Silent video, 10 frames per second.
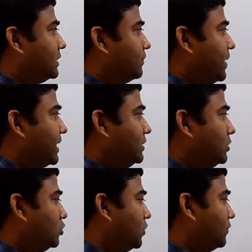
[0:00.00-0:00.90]
The
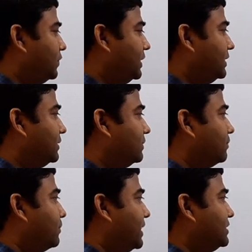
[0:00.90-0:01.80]
magnitude of
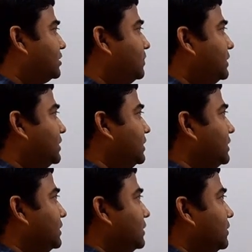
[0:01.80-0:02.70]
field by
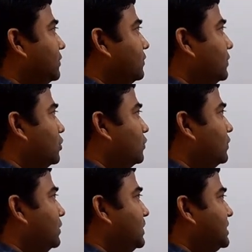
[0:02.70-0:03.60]
symmetry, you know,
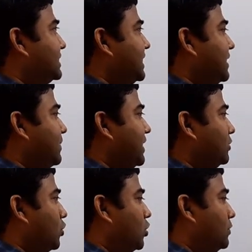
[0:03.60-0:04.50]
will be same
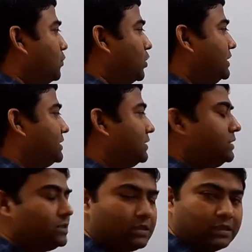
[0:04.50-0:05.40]
at all points
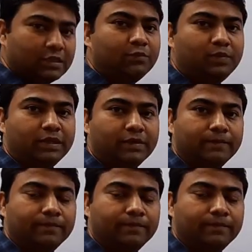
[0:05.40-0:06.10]
in this sphere.